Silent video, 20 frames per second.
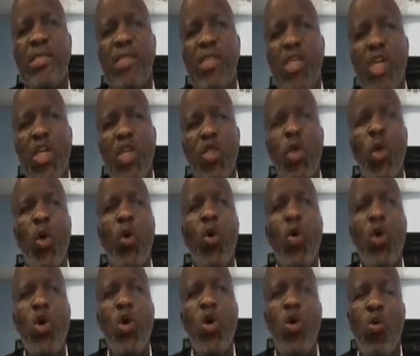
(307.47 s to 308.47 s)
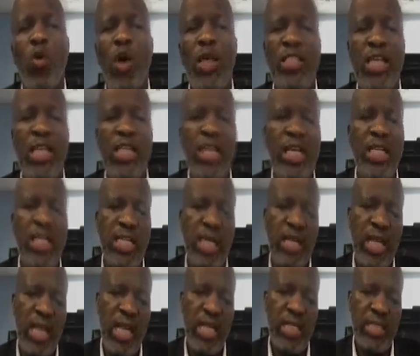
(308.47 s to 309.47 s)
So we are saying that
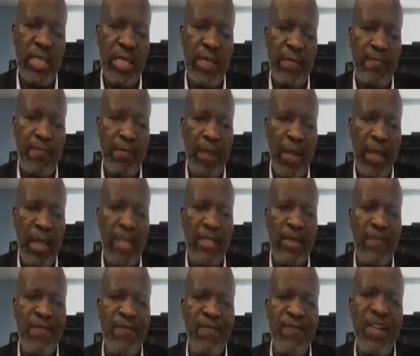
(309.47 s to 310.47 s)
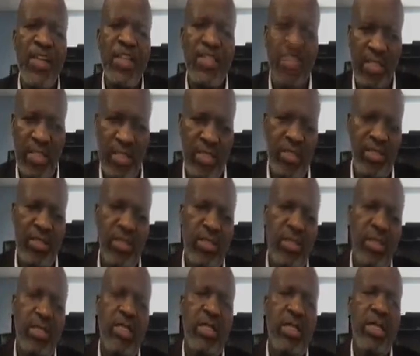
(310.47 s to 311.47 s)
as a first
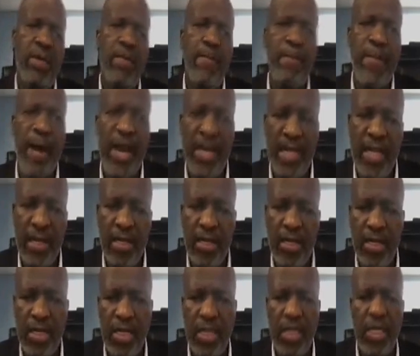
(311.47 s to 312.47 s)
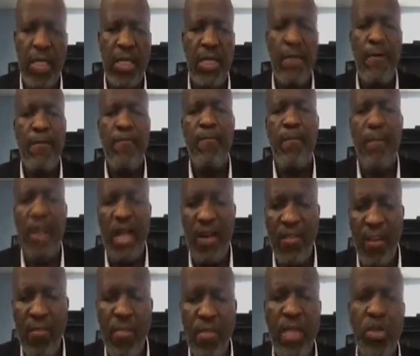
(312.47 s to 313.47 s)
buyer,
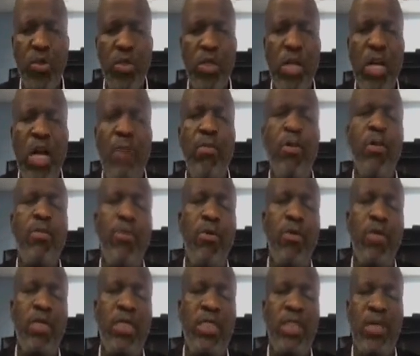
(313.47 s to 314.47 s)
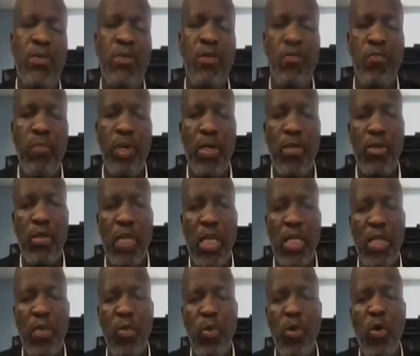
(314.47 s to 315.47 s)
government should come on board in terms of make sure that
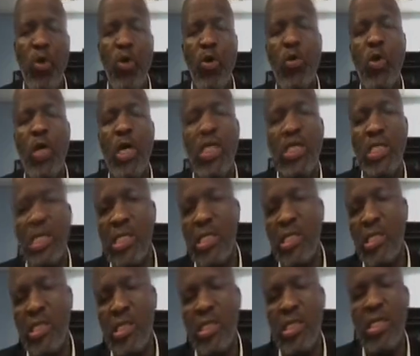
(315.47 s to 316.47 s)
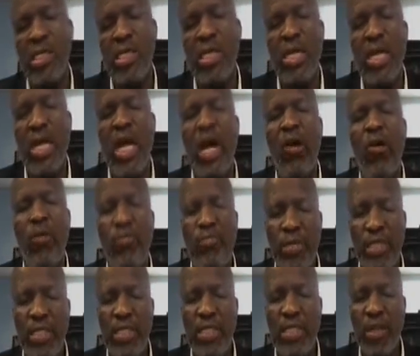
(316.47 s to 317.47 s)
we also assist our
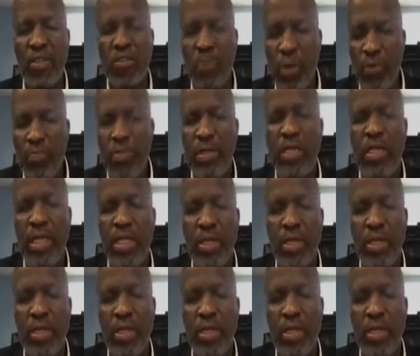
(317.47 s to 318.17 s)
small businesses to